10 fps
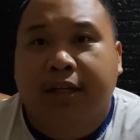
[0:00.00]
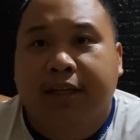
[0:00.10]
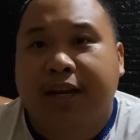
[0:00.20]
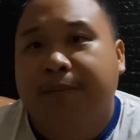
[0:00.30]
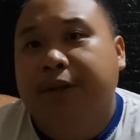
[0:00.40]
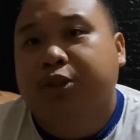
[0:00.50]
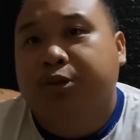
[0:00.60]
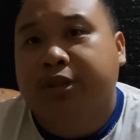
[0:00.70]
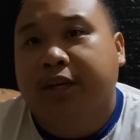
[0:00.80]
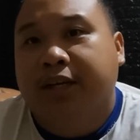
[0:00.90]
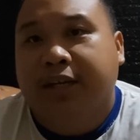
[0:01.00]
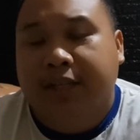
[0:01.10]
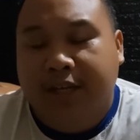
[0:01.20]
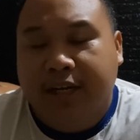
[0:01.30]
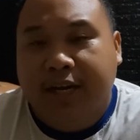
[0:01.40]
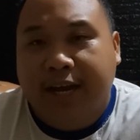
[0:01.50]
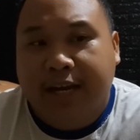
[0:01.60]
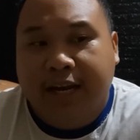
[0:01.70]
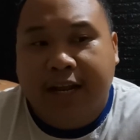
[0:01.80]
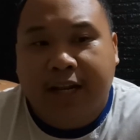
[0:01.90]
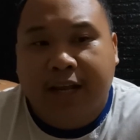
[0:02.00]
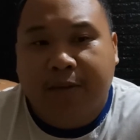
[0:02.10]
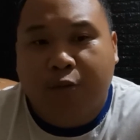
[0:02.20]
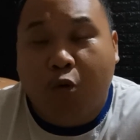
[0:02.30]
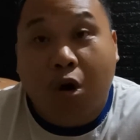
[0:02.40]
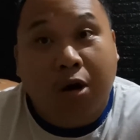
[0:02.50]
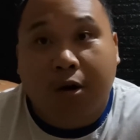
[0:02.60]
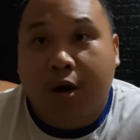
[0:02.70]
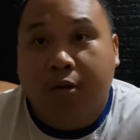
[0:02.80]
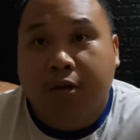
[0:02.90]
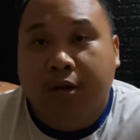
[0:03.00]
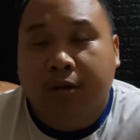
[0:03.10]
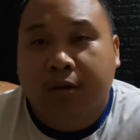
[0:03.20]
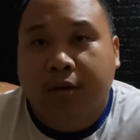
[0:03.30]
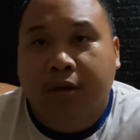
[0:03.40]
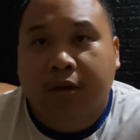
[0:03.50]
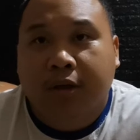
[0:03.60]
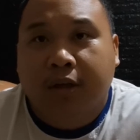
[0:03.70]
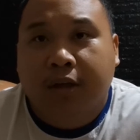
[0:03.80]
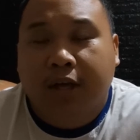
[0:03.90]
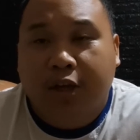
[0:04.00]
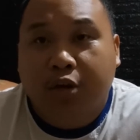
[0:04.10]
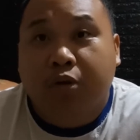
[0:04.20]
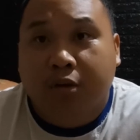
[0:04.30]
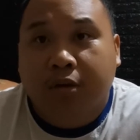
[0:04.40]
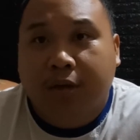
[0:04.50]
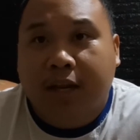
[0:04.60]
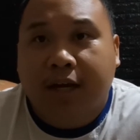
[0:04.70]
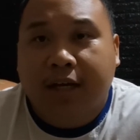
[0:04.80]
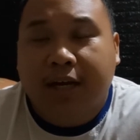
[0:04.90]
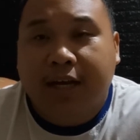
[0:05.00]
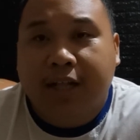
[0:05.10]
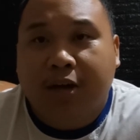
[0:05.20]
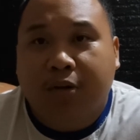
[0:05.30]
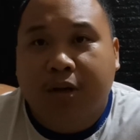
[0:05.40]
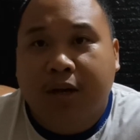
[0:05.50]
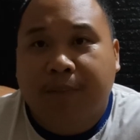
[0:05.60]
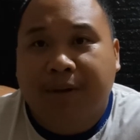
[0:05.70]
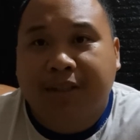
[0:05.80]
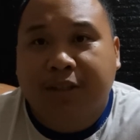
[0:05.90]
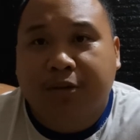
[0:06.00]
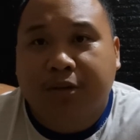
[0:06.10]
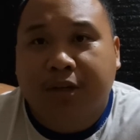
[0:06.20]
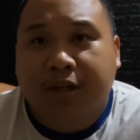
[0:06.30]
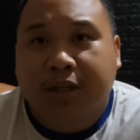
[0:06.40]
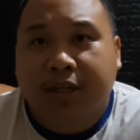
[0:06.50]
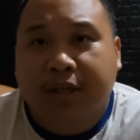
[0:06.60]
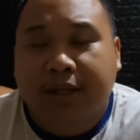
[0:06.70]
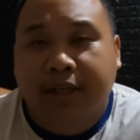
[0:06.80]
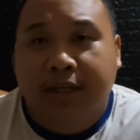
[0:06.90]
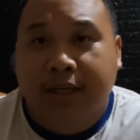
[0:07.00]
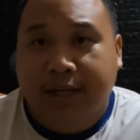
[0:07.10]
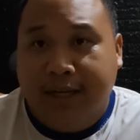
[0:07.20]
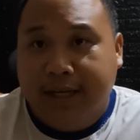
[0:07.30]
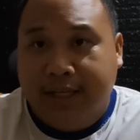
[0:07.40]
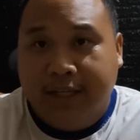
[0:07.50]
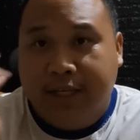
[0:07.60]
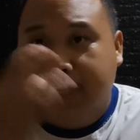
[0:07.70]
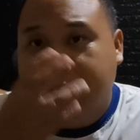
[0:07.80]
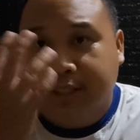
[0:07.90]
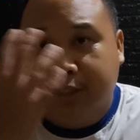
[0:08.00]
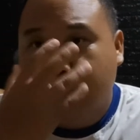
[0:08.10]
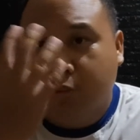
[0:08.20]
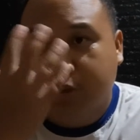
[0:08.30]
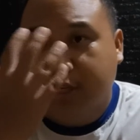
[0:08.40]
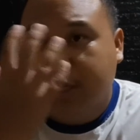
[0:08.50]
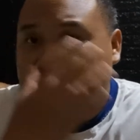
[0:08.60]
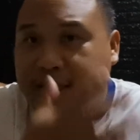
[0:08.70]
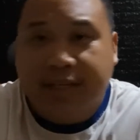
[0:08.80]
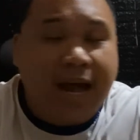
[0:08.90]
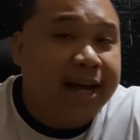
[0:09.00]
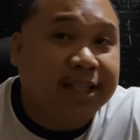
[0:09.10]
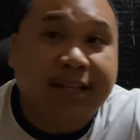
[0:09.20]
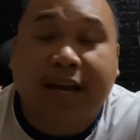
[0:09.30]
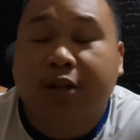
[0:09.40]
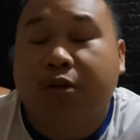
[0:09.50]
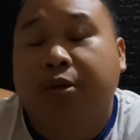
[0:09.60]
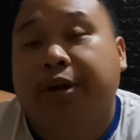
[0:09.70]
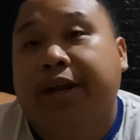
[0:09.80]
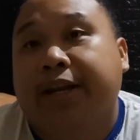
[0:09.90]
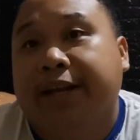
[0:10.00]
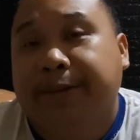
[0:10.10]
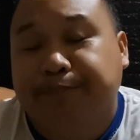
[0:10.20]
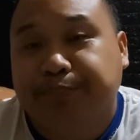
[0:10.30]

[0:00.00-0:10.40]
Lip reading: Nilabas ko siya, then I let him walk around. And yun, talagang nakita ko na, napansin ko na na he's losing his eyesight already.